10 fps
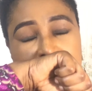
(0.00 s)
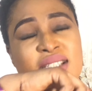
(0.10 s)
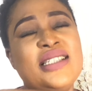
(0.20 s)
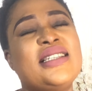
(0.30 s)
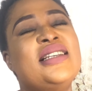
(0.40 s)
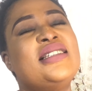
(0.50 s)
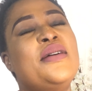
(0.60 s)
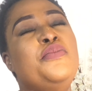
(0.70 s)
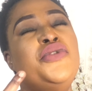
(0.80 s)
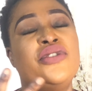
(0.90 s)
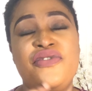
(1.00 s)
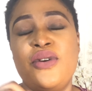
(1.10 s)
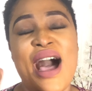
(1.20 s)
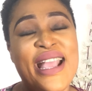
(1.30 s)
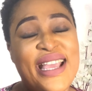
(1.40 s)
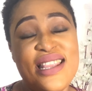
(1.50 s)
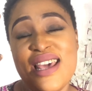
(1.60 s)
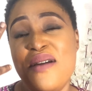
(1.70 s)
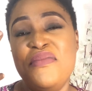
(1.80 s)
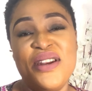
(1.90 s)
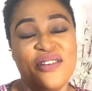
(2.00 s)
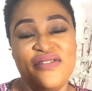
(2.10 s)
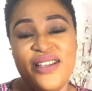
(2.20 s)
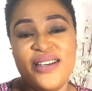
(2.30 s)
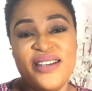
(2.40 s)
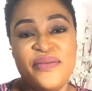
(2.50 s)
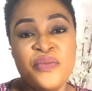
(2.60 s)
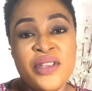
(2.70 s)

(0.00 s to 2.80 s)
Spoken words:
This is a beautiful, I get a bit of the